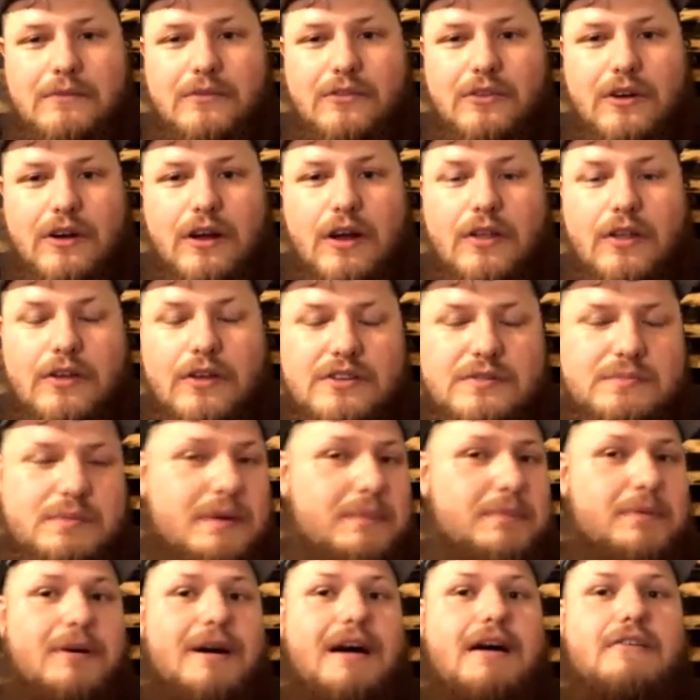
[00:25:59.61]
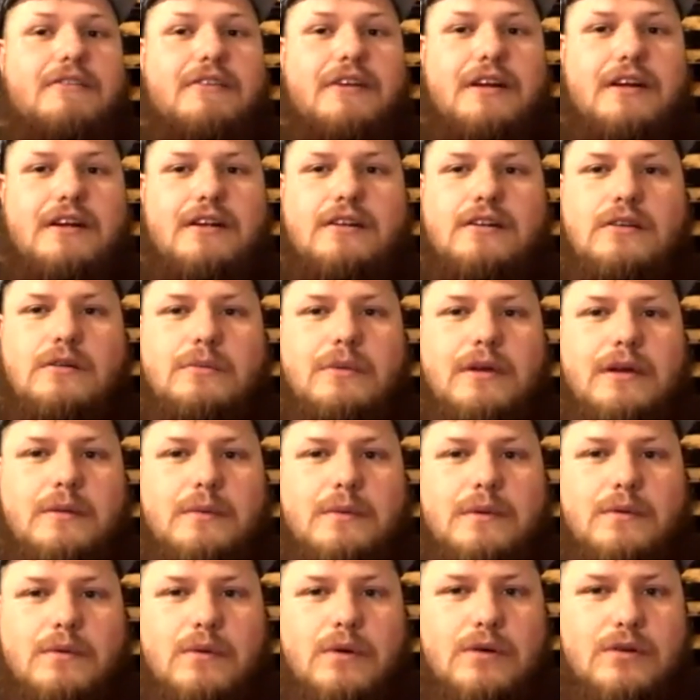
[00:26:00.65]
For all those people out there who may
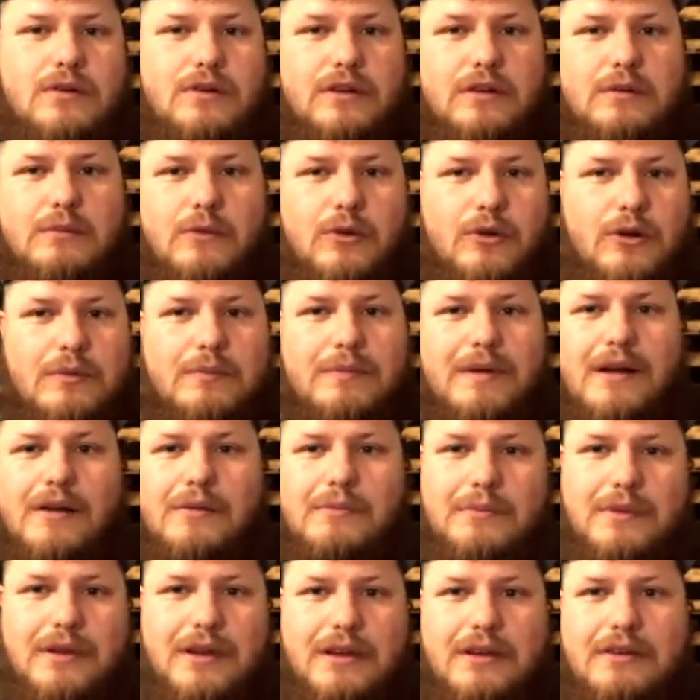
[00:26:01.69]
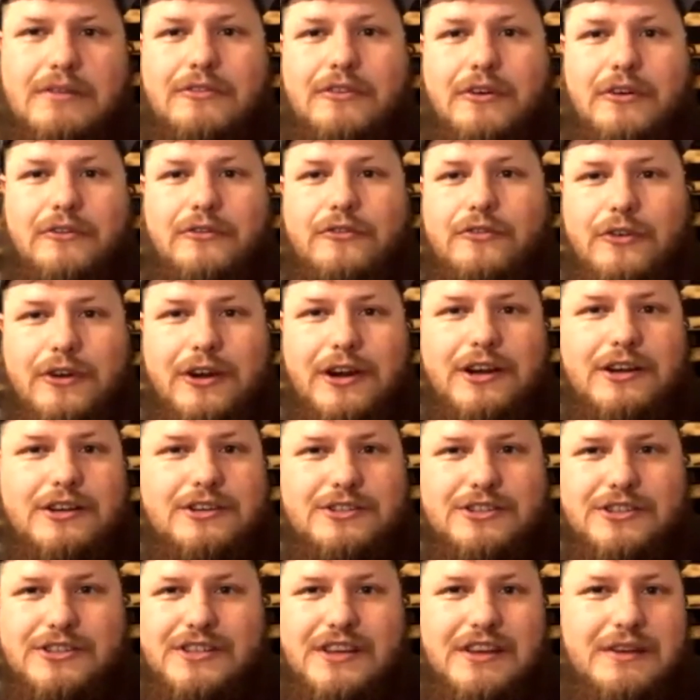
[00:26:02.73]
be wondering more about me, feel free to
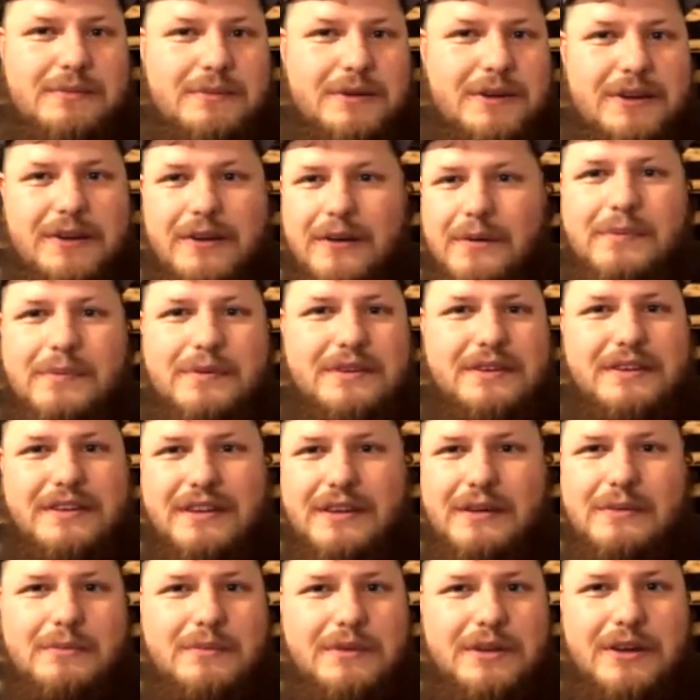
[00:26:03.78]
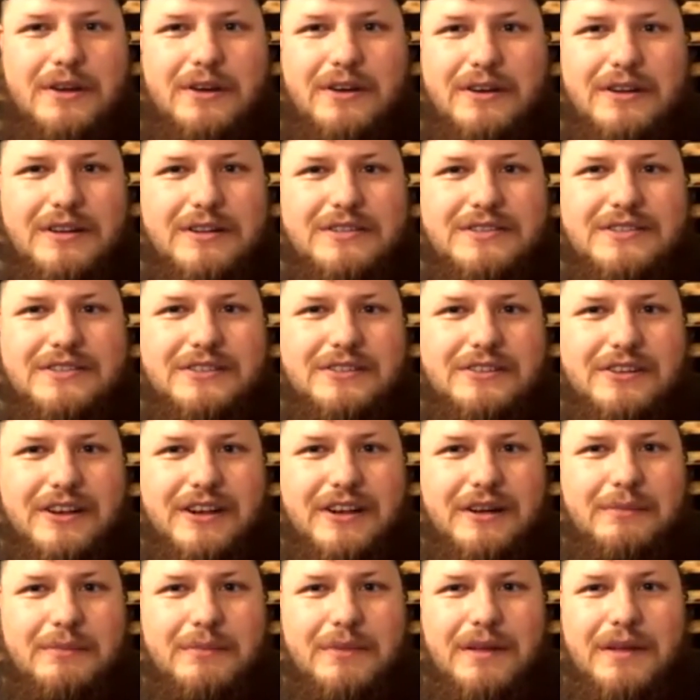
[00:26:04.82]
just hit me and DM me on
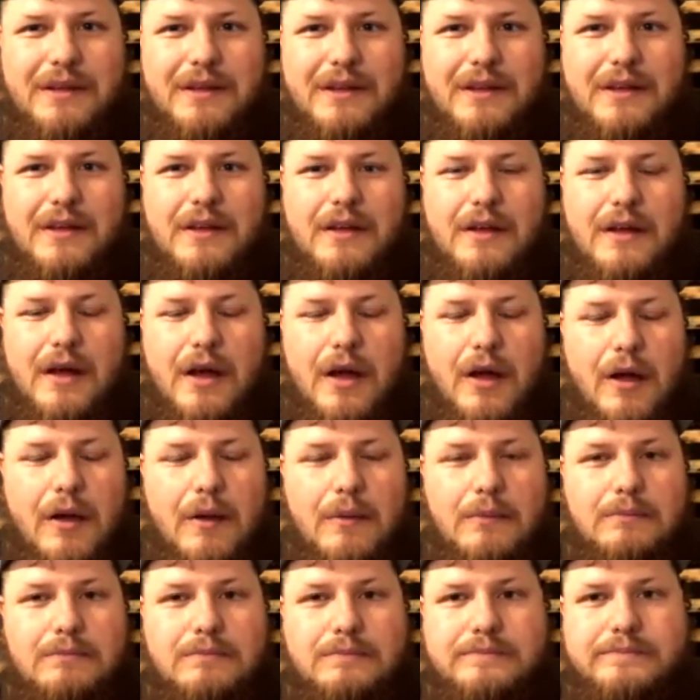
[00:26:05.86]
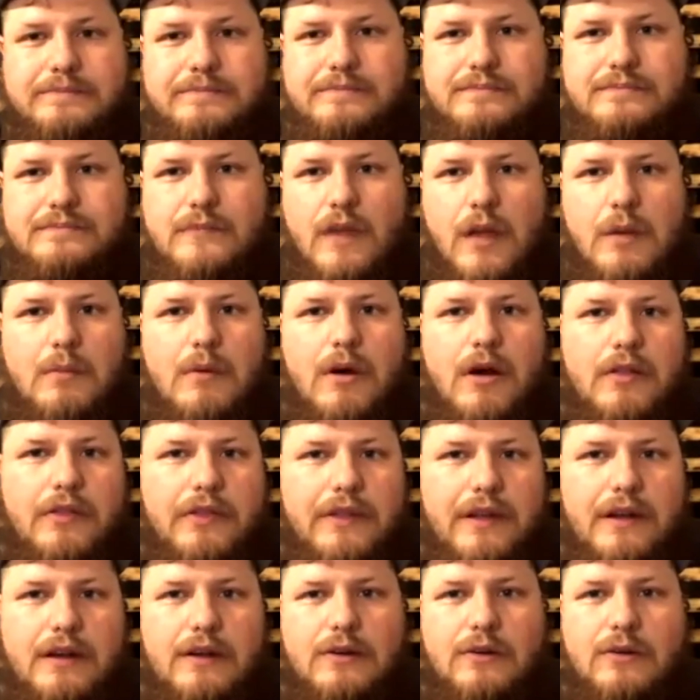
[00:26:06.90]
Instagram. Um, I'm
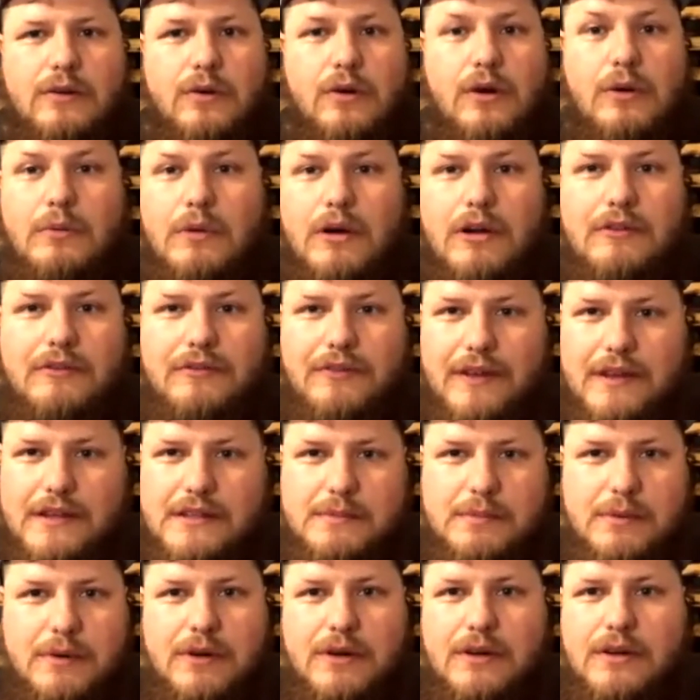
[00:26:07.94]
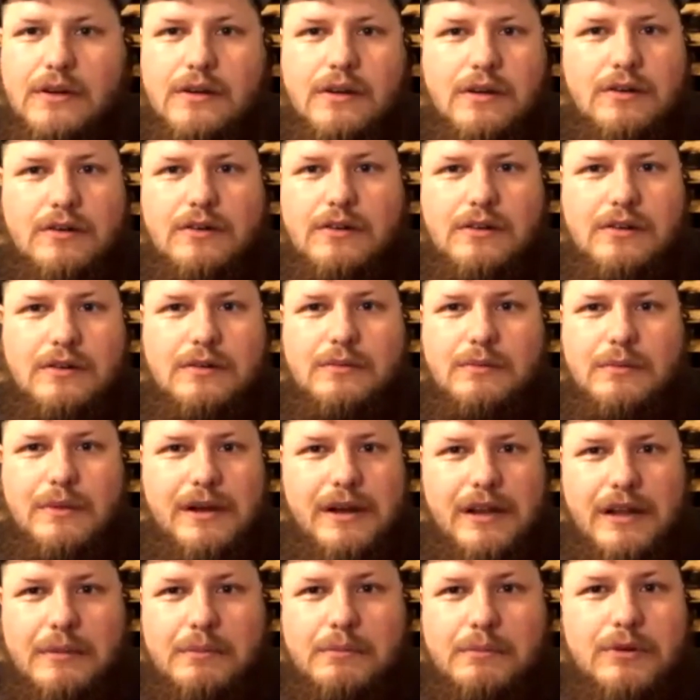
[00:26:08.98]
on there, or I'm on Facebook under
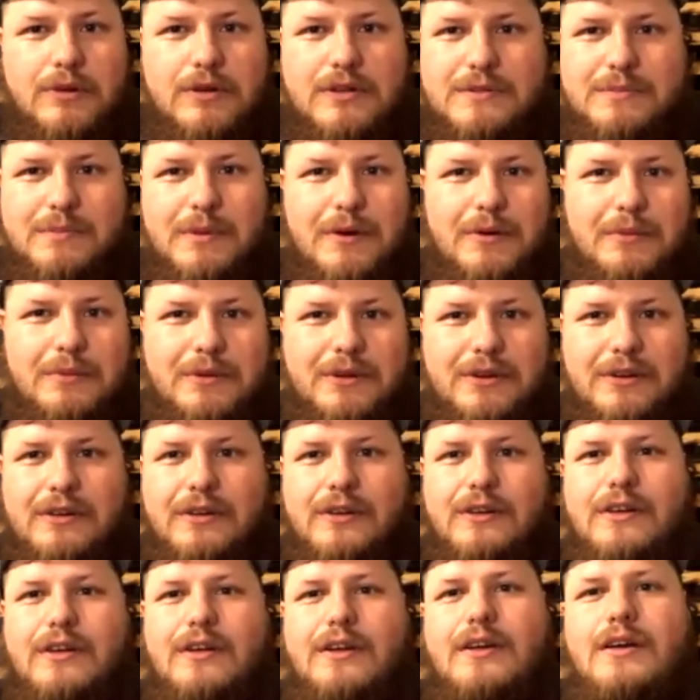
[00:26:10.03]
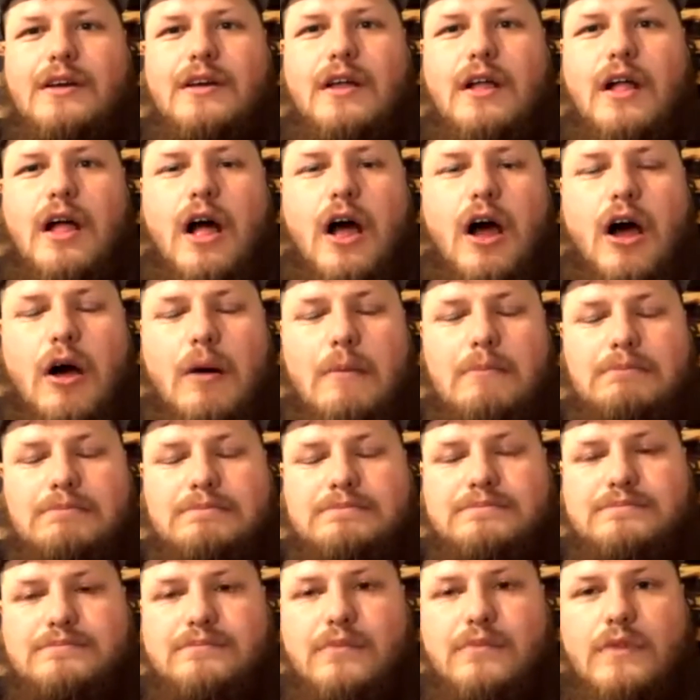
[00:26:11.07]
my name, Brooks Bowman. Um,
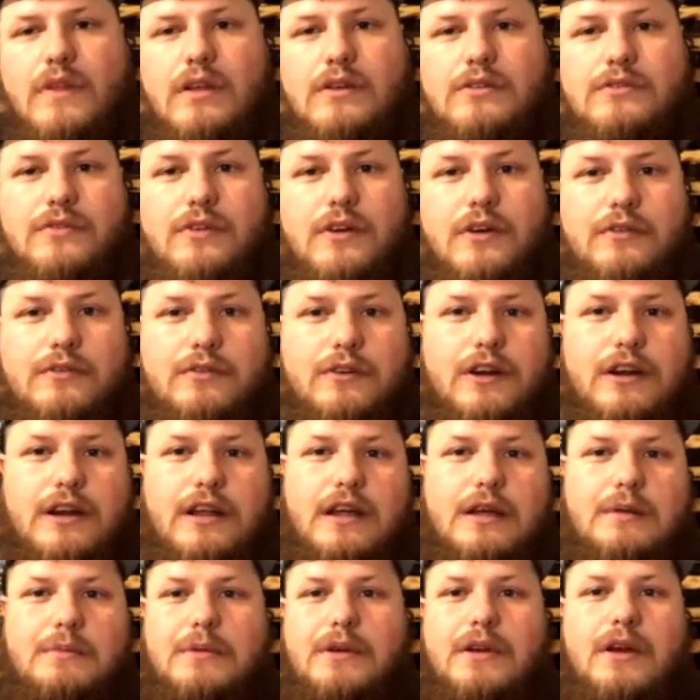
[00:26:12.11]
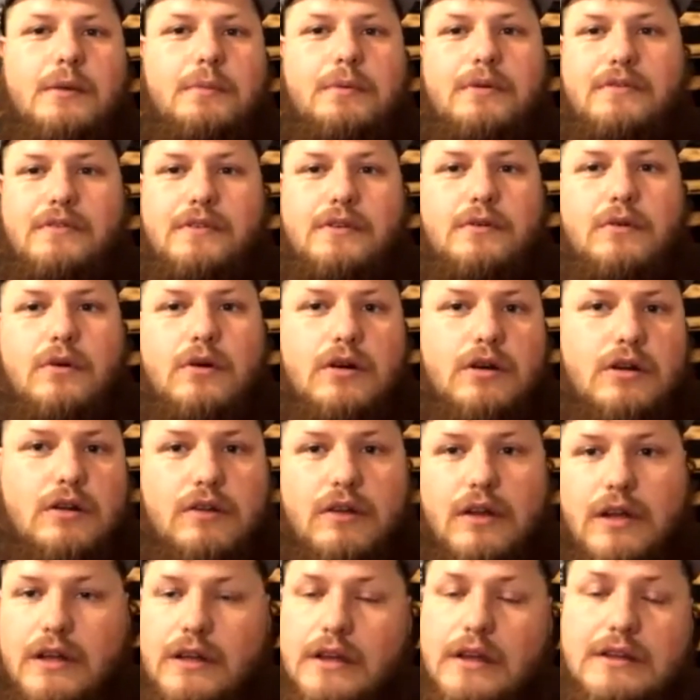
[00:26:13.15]
feel free to hit me up if you want to
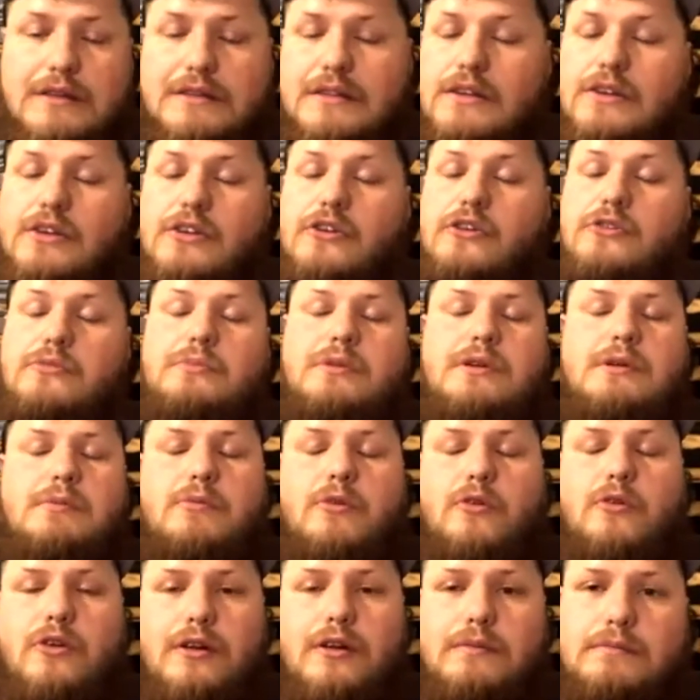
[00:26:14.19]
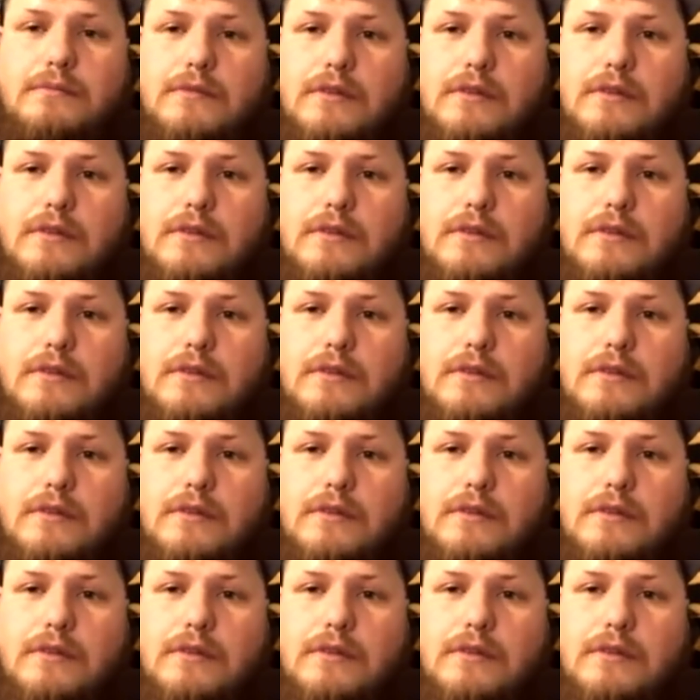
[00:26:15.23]
like get to know me more.